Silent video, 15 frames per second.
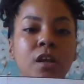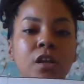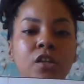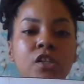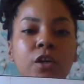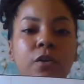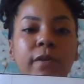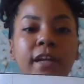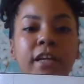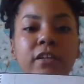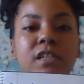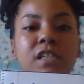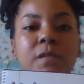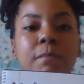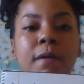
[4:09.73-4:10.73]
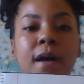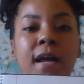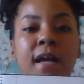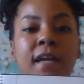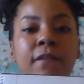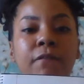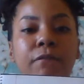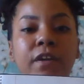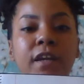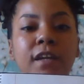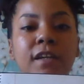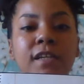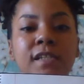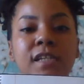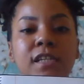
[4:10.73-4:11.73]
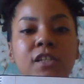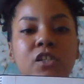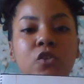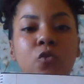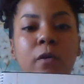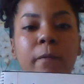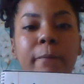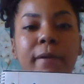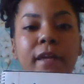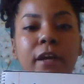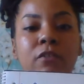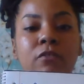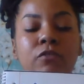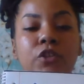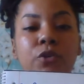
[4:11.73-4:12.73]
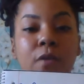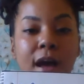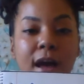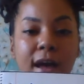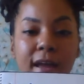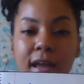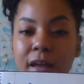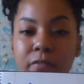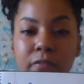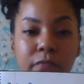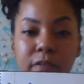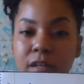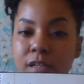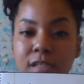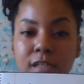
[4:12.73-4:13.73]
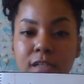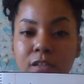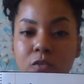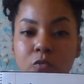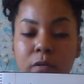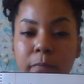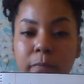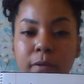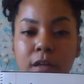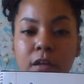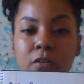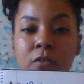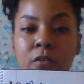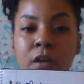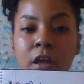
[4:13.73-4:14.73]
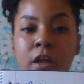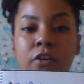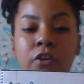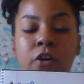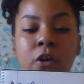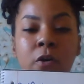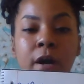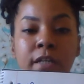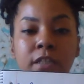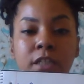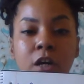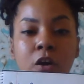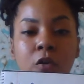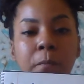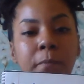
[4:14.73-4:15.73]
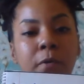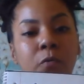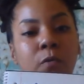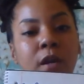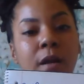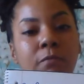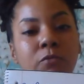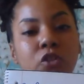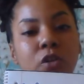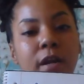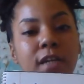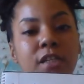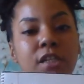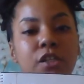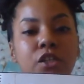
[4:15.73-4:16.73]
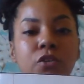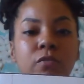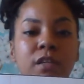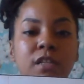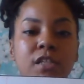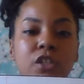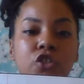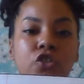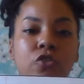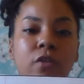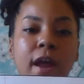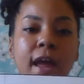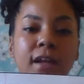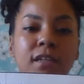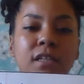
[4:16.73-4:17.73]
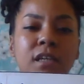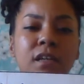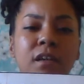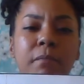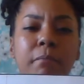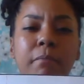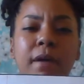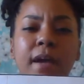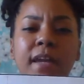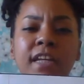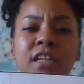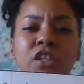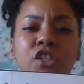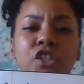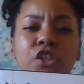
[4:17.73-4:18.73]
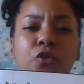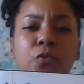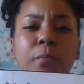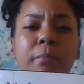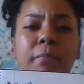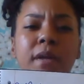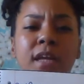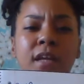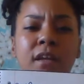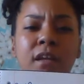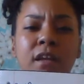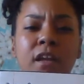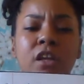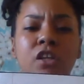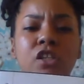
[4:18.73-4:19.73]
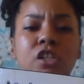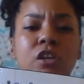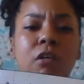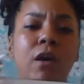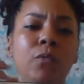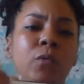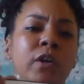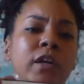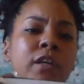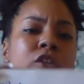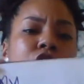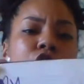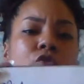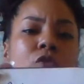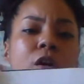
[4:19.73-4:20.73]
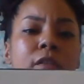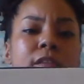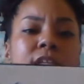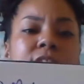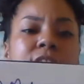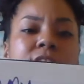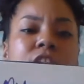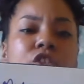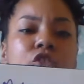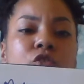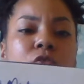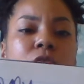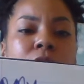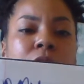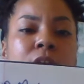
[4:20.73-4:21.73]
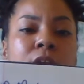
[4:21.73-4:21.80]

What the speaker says: So here is my Venus in Scorpio. Do I have a Venus in Scorpio? No, I don't. But what I'm trying to do is attract money to me. So I would draw this sigil,